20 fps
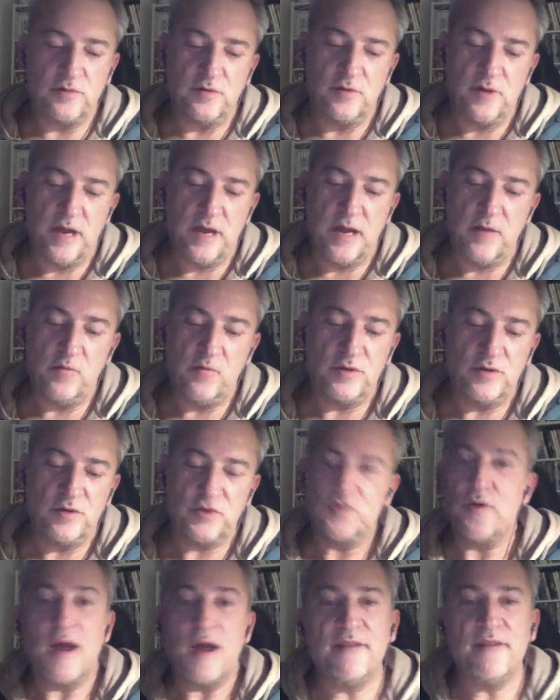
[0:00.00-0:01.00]
I was
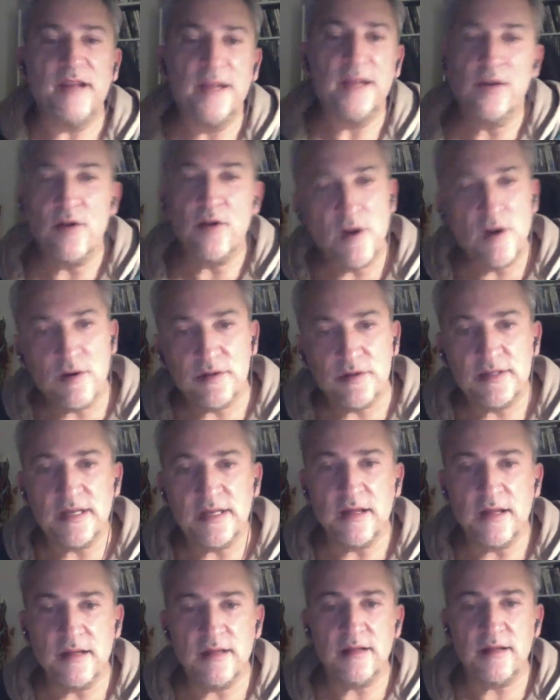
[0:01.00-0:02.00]
traveling a lot
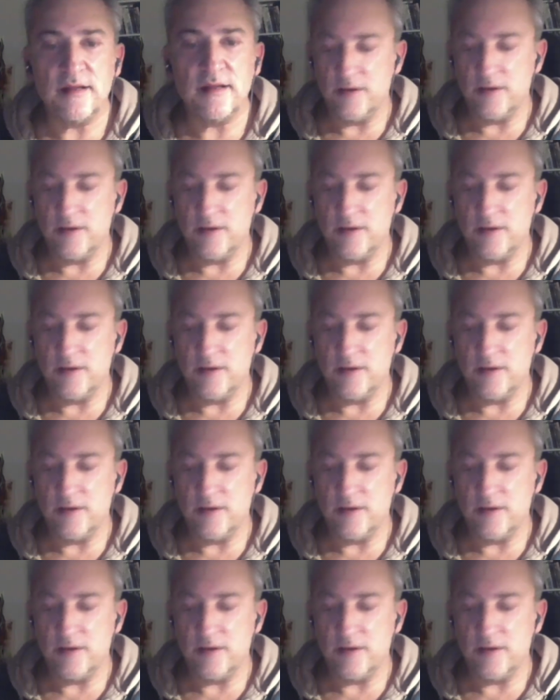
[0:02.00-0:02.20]
and